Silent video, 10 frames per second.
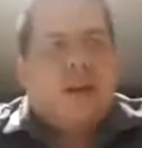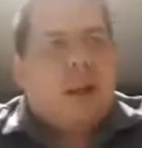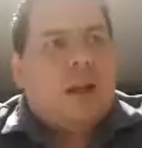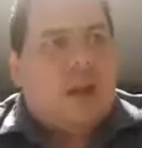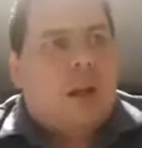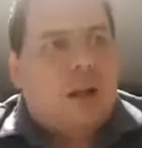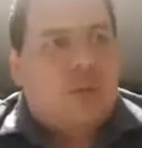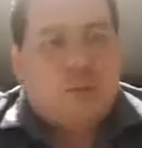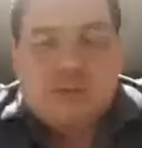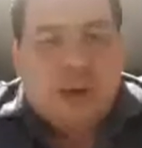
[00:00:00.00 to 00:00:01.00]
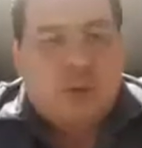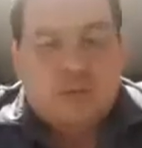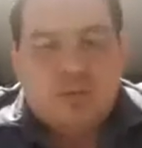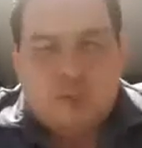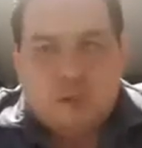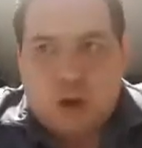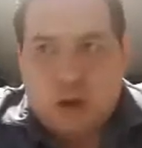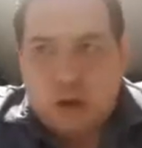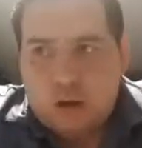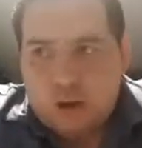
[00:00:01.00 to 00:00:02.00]
We'll see how the results
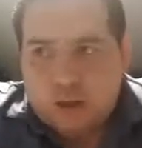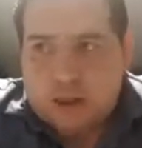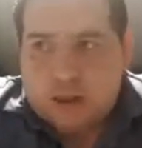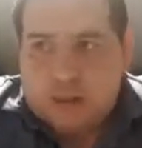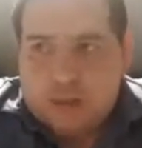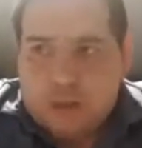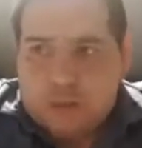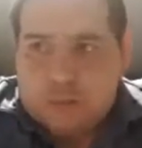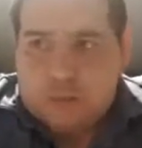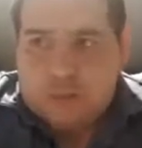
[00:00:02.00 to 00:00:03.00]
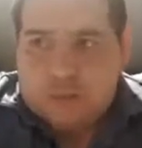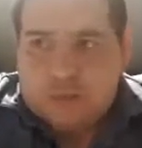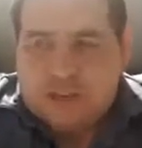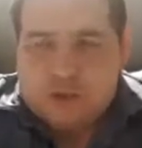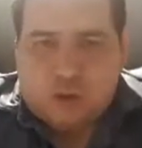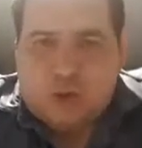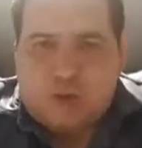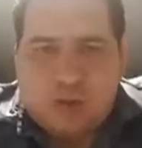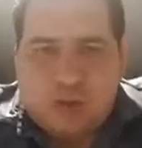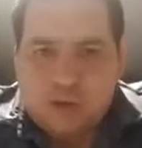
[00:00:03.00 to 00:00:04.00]
go, as to whether
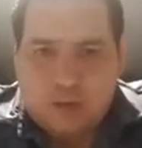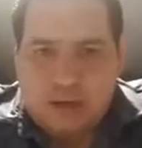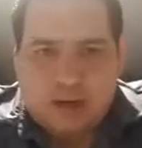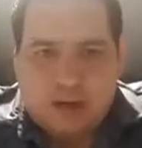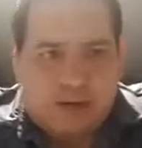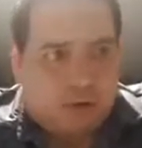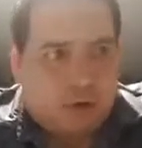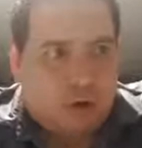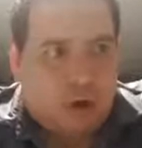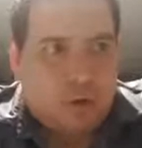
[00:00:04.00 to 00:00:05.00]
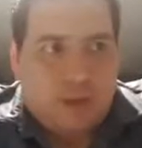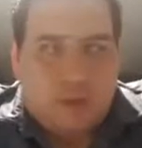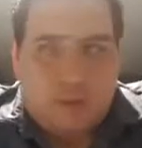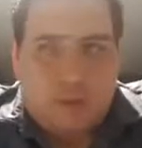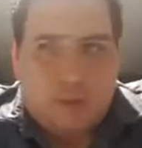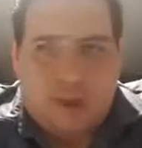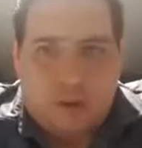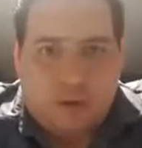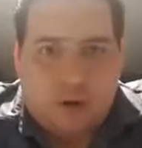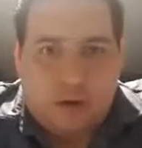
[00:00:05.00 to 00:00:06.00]
that means we gain any ground or not. But then following that,
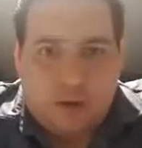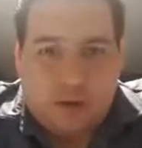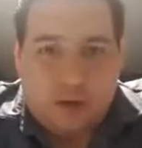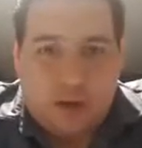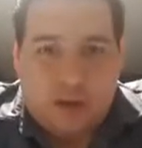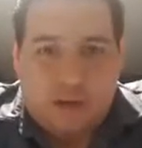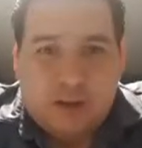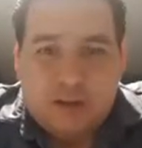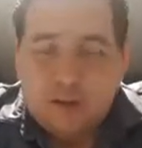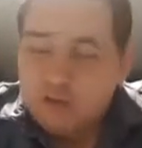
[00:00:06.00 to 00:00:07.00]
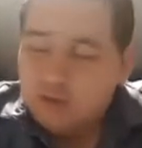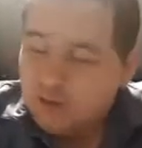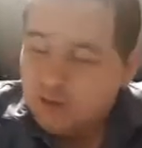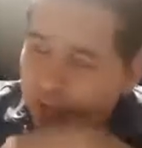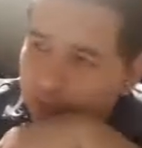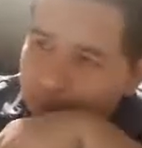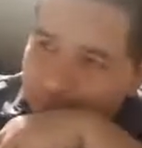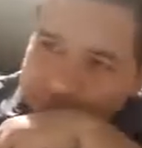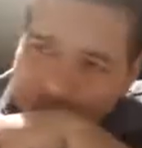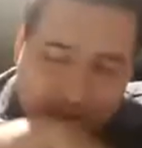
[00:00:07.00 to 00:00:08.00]
we've got 3 away fixtures,
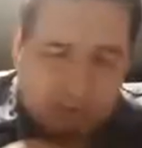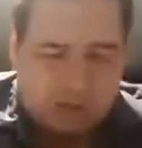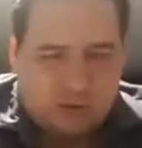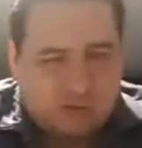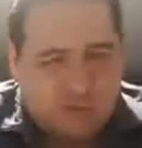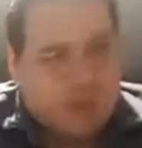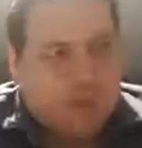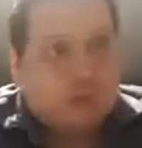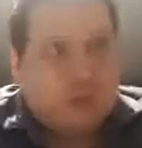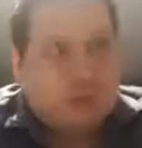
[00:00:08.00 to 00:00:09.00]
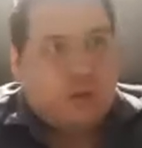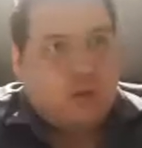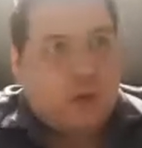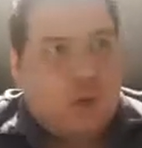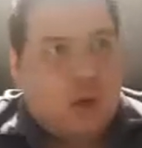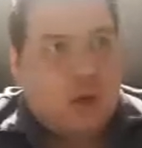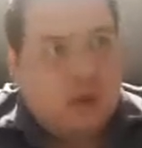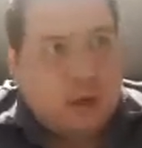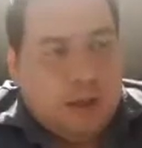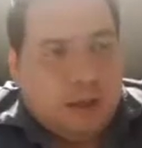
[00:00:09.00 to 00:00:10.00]
which is obviously going to be really tough. But
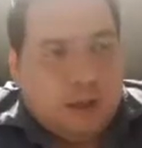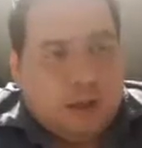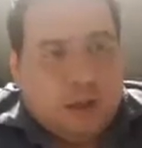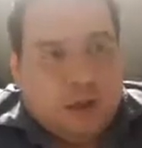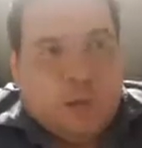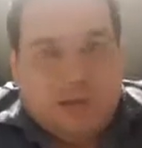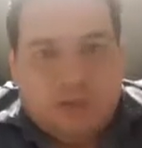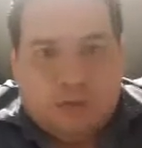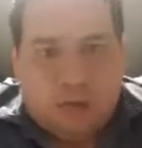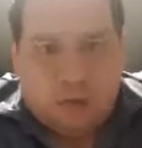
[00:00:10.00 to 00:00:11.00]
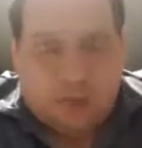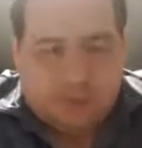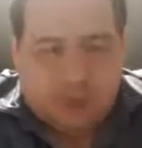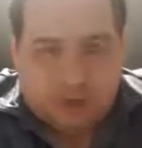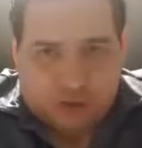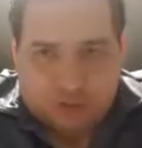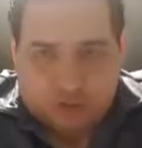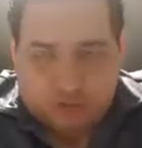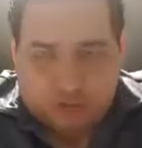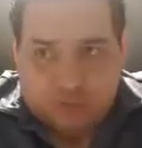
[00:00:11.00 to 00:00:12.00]
to go into 3 away fixtures
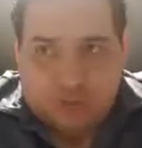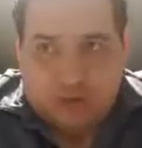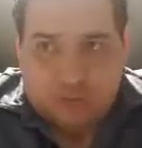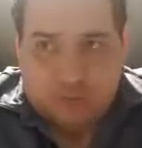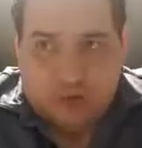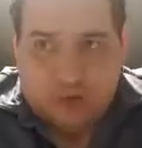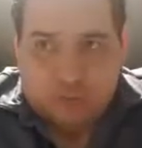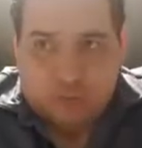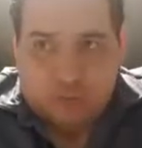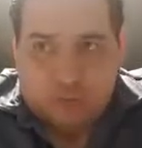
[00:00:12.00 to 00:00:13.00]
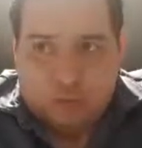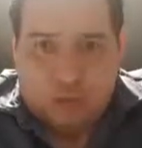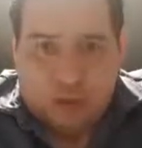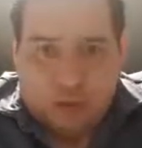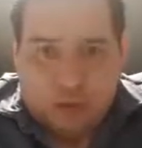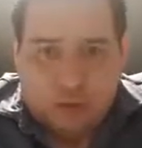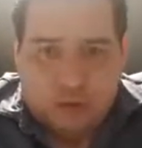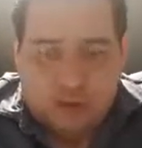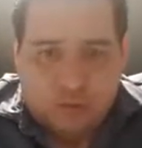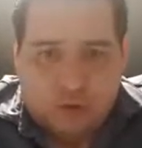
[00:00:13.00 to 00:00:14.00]
5 unbeaten would be good and give
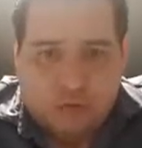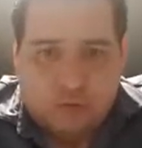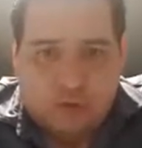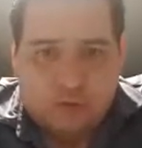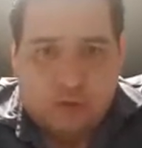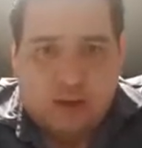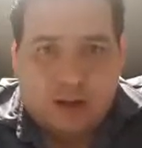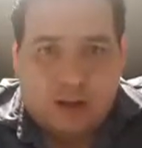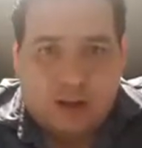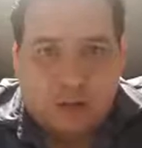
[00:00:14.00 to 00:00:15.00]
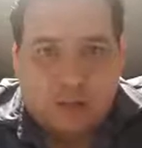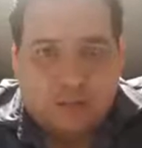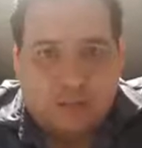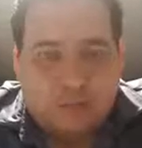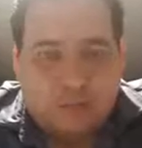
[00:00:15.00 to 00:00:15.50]
us some confidence that we can get points from them.